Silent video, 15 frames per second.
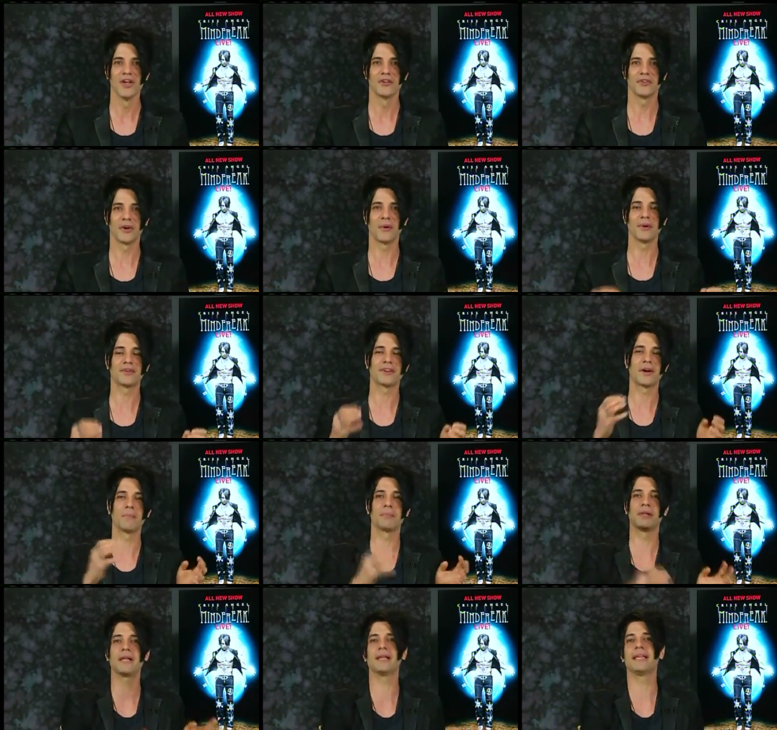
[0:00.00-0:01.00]
So it's
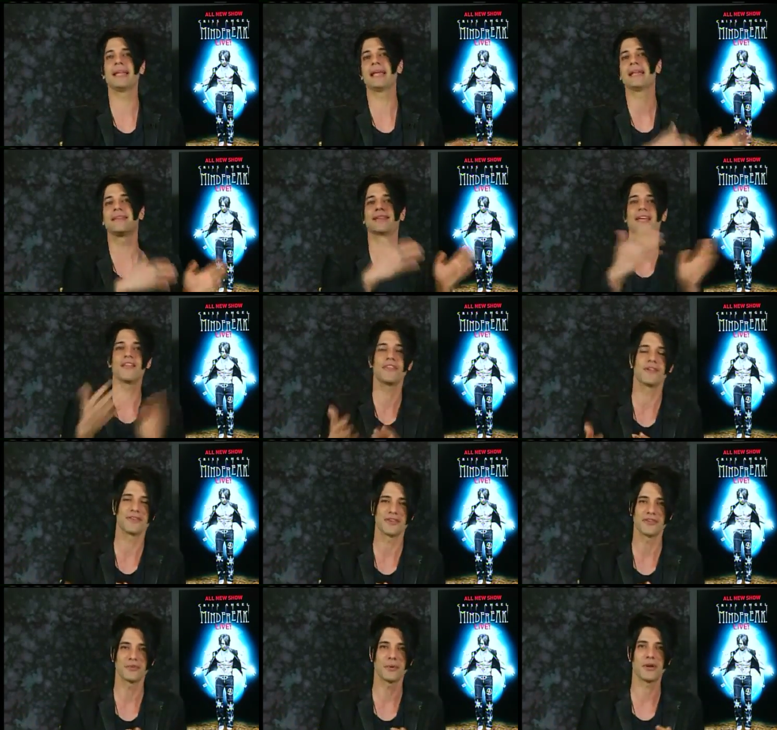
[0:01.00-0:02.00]
completely the
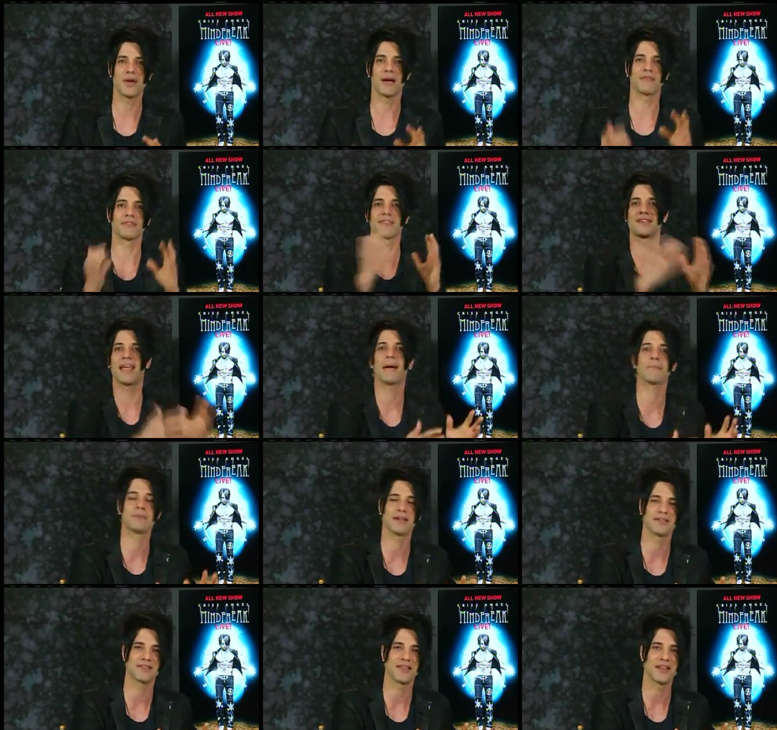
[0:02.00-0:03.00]
antithesis. When you have
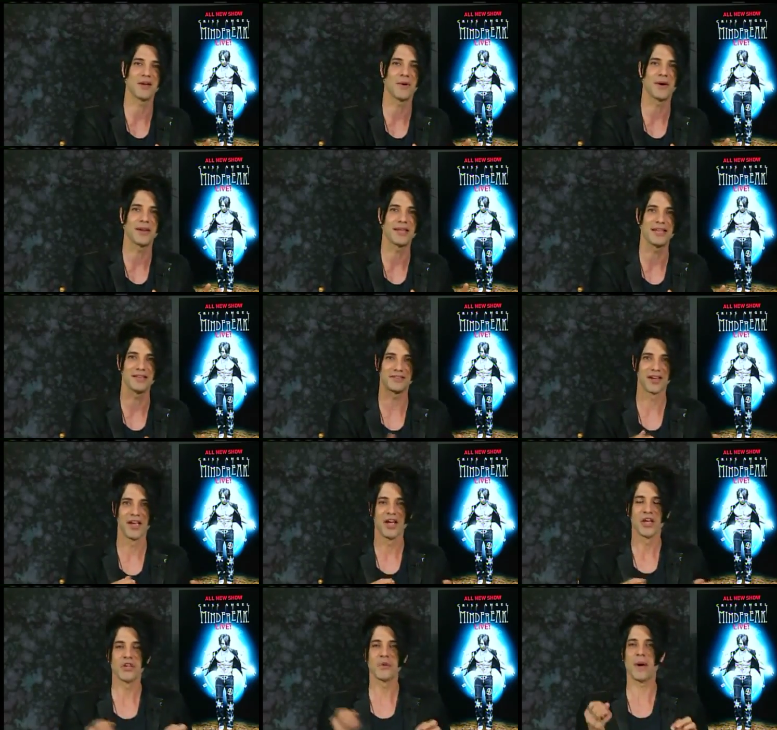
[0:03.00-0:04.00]
skeptics in the audience,
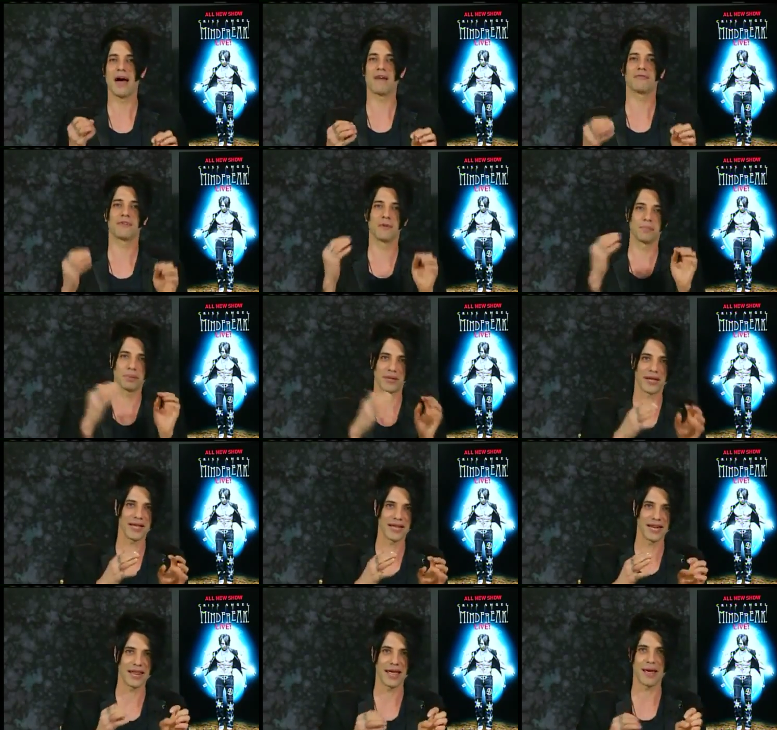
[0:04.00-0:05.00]
you have to
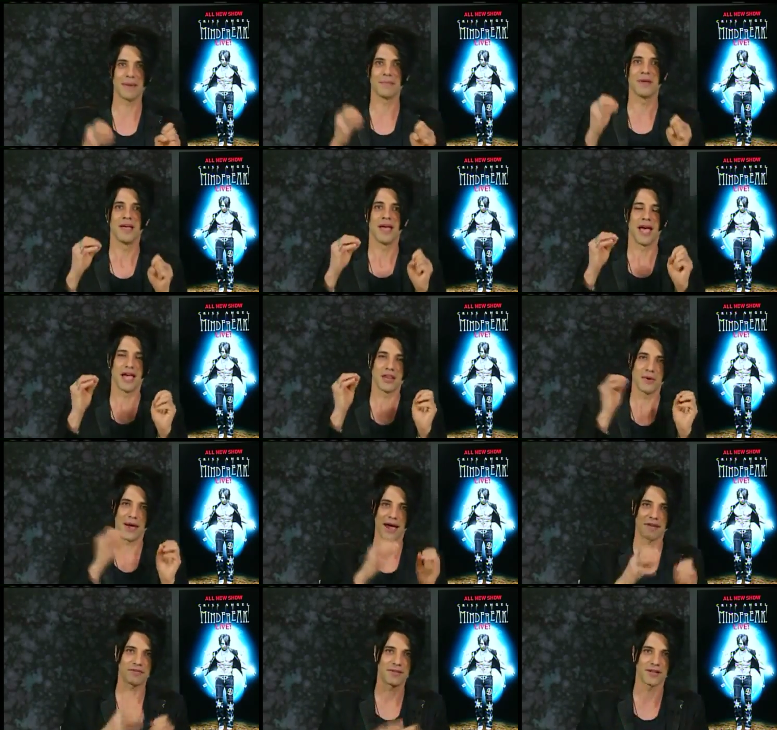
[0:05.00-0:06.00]
play to them, and you
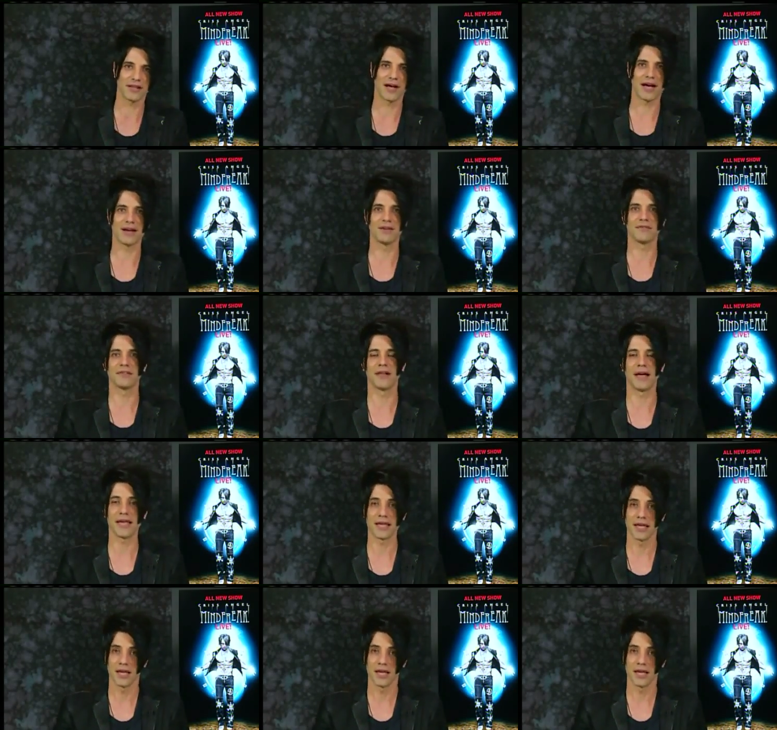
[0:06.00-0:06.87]
have to kind of